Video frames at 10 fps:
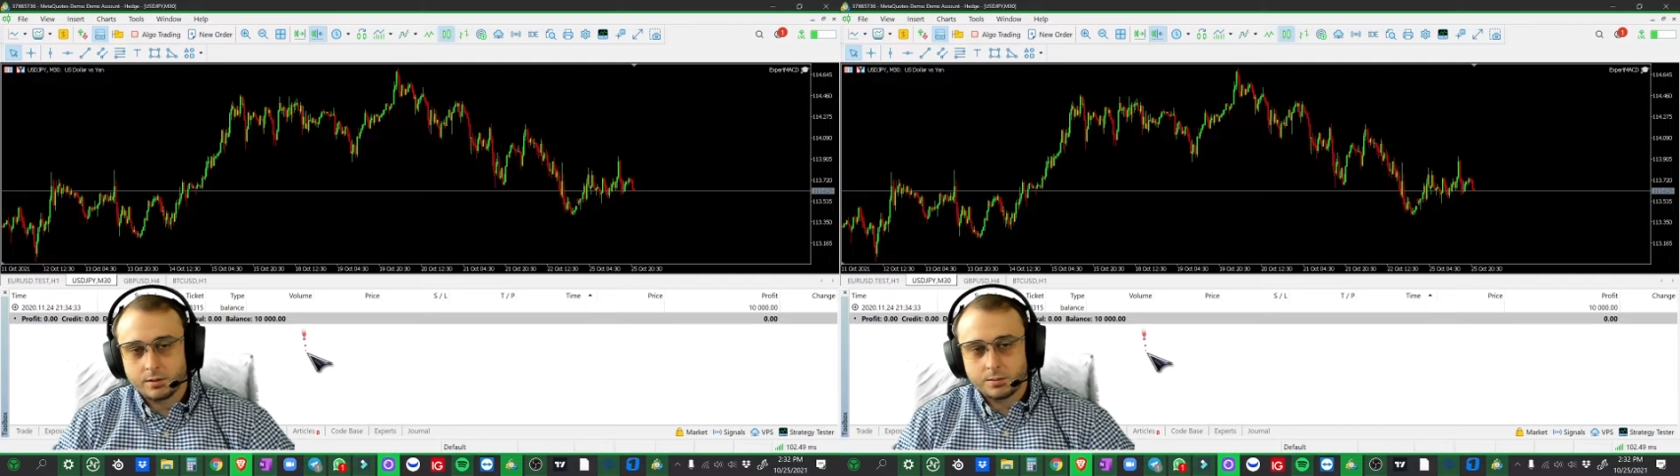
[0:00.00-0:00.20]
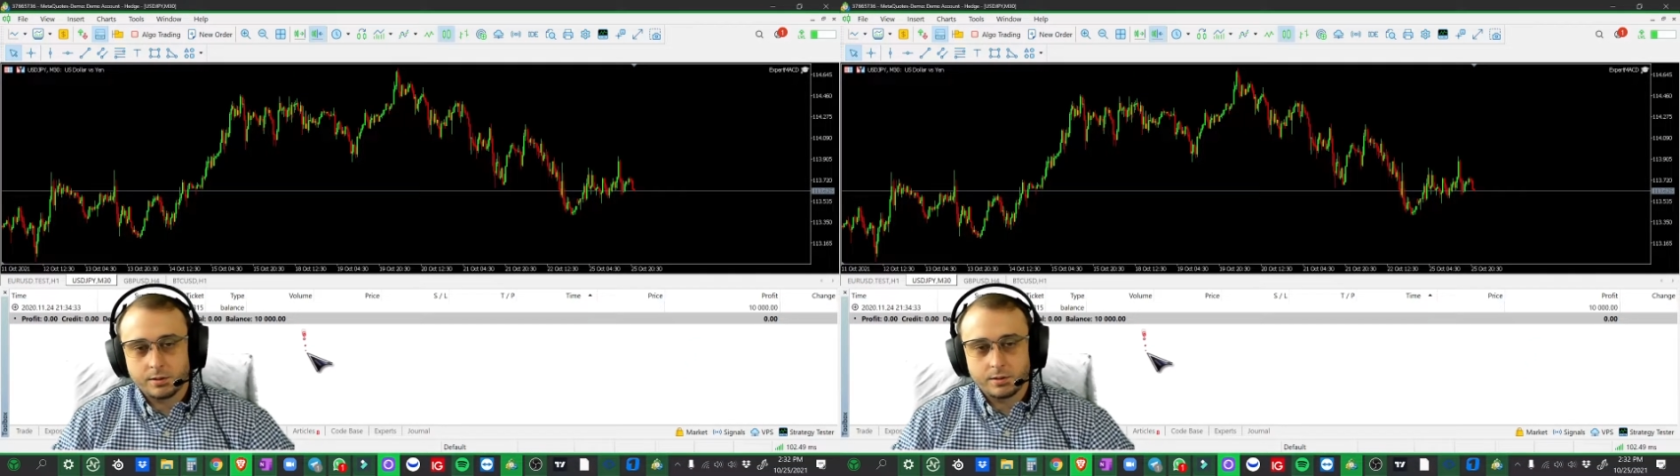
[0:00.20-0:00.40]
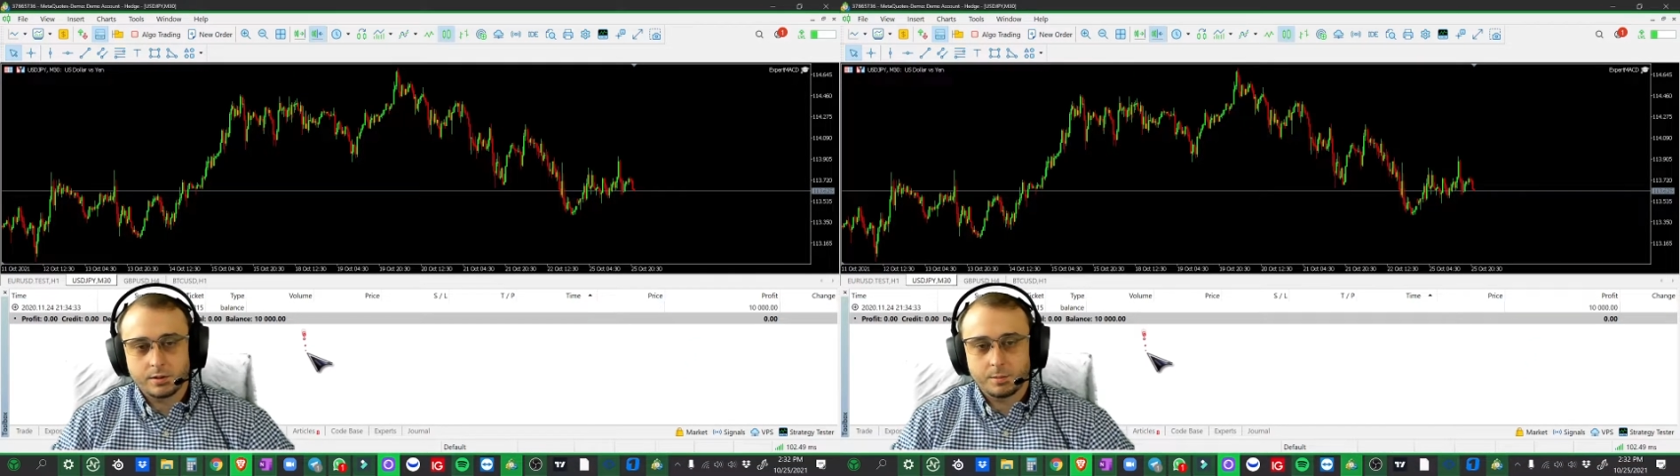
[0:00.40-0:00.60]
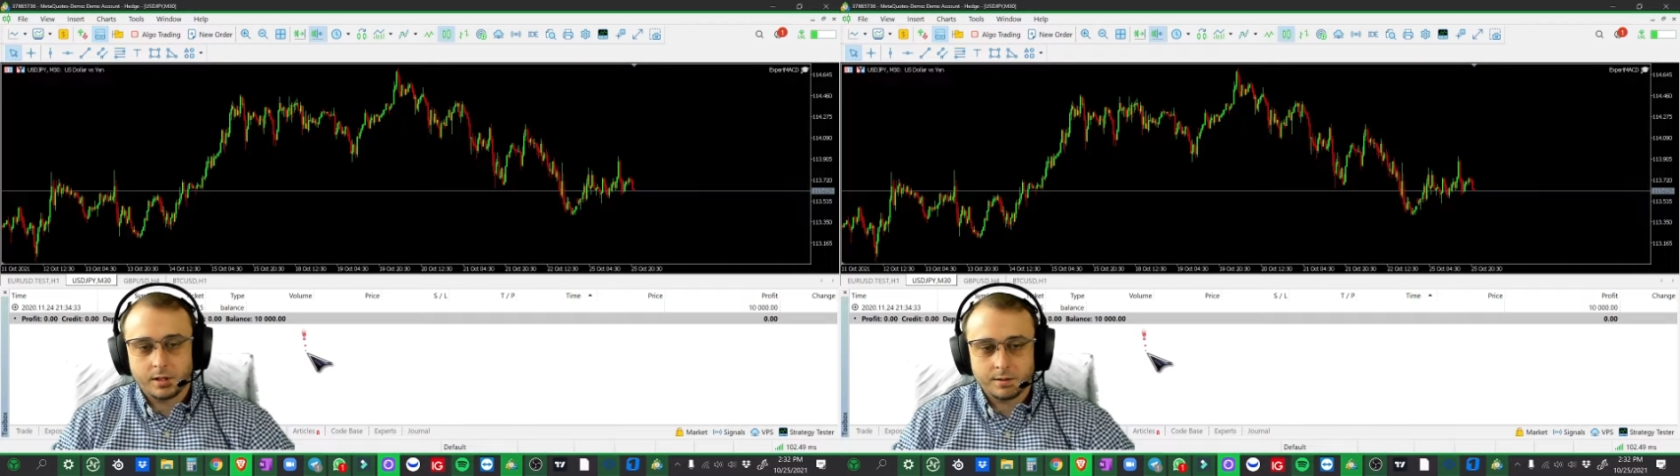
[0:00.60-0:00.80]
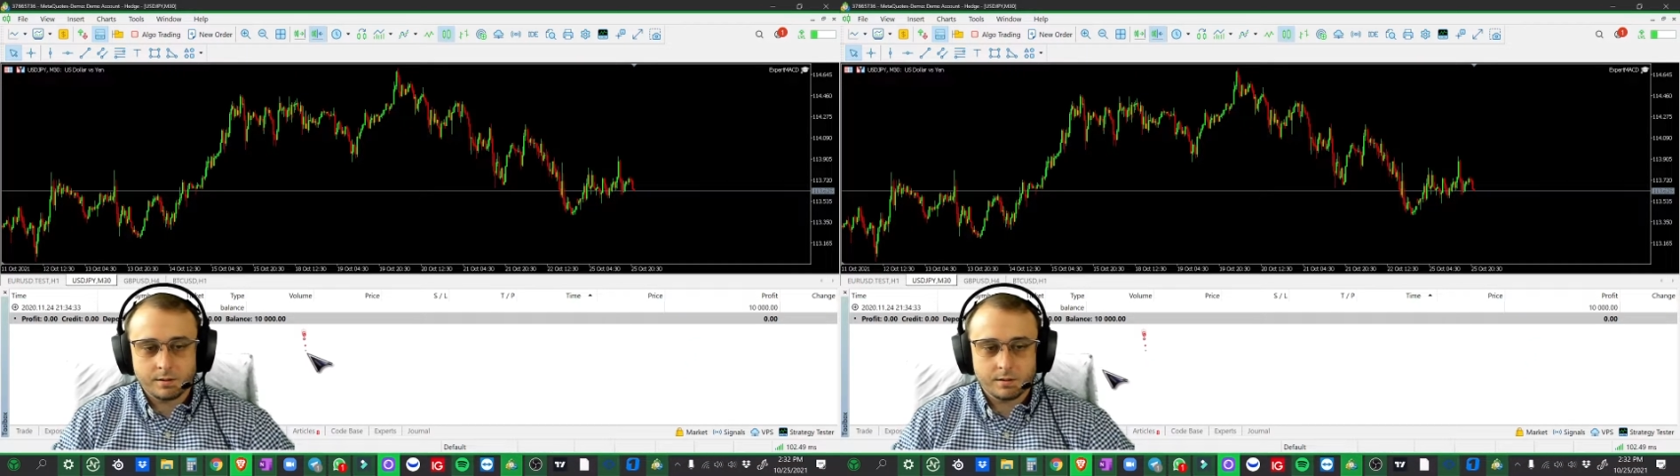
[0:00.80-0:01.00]
well as
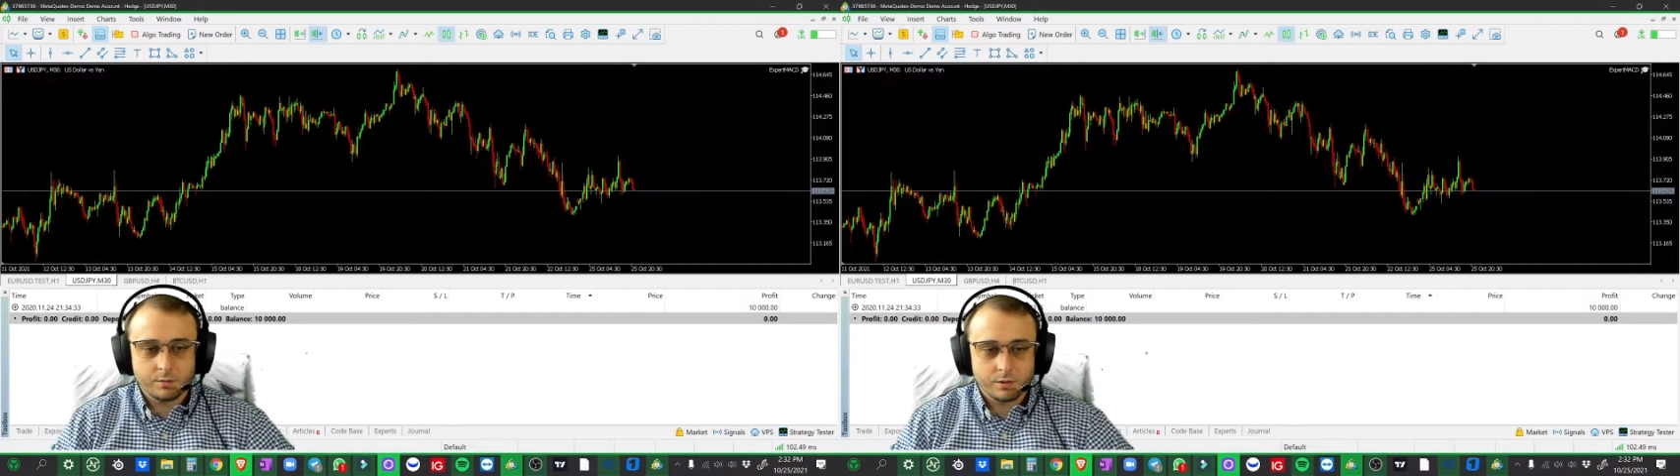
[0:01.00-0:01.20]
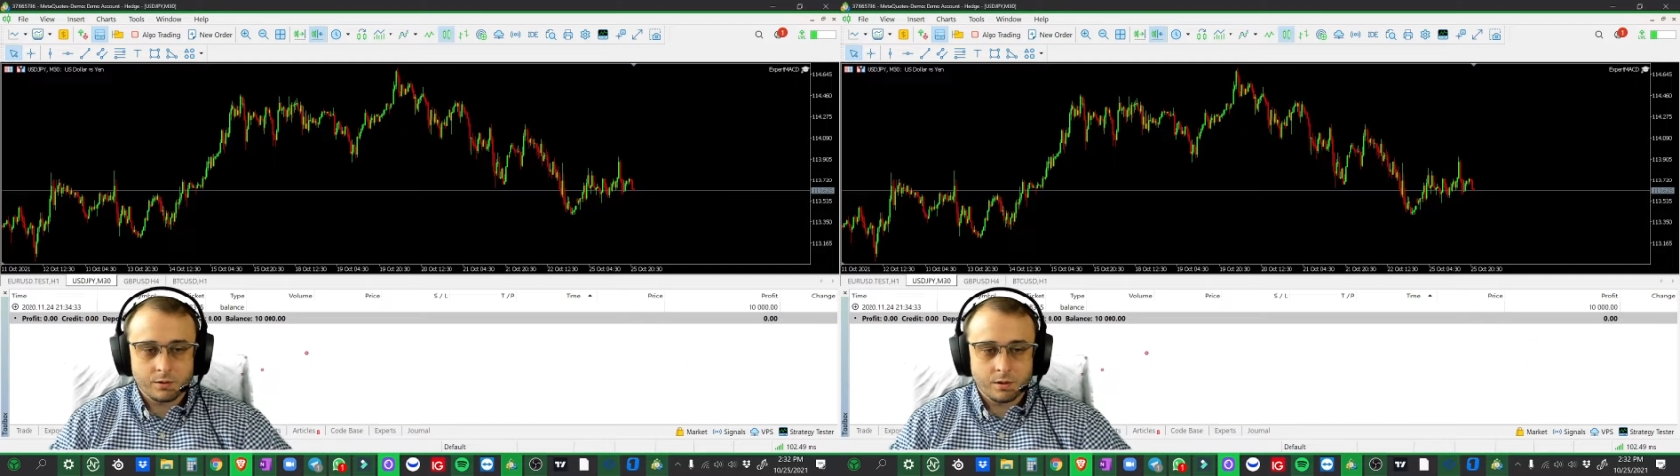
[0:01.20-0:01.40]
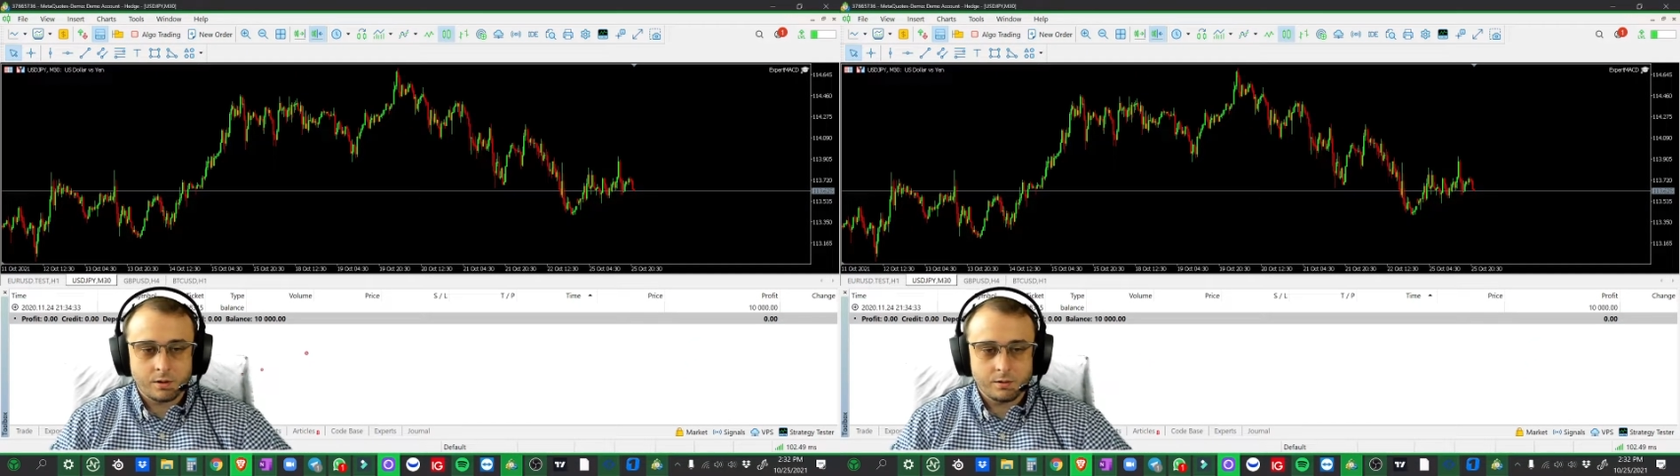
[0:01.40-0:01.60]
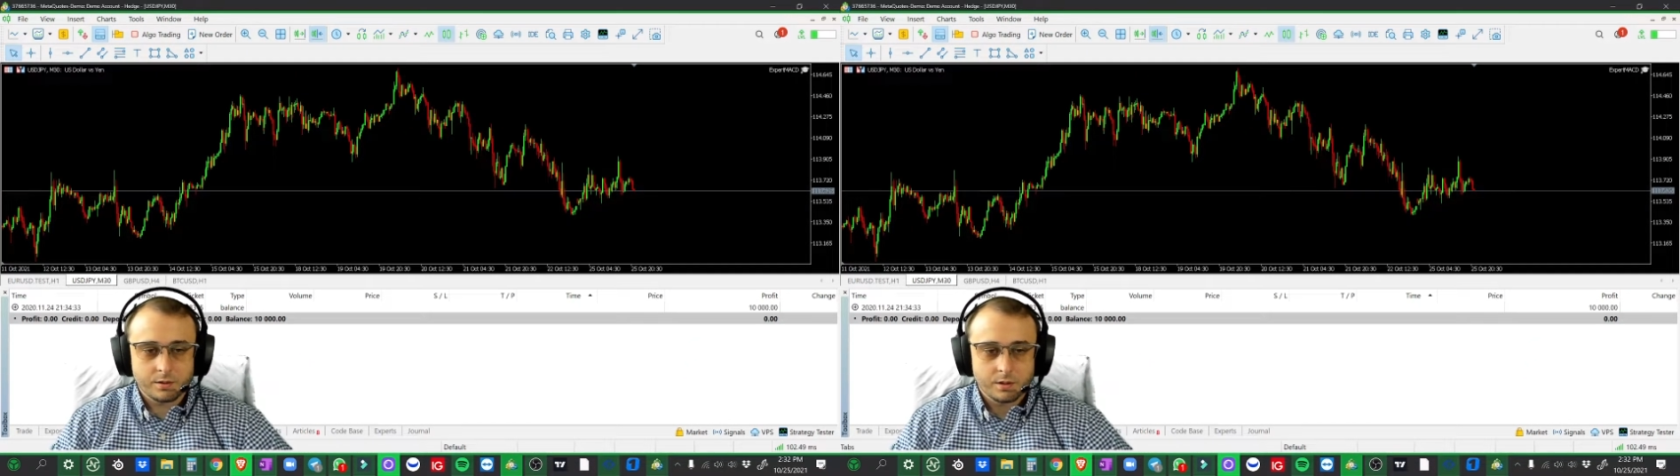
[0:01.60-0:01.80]
deposits and withdrawals.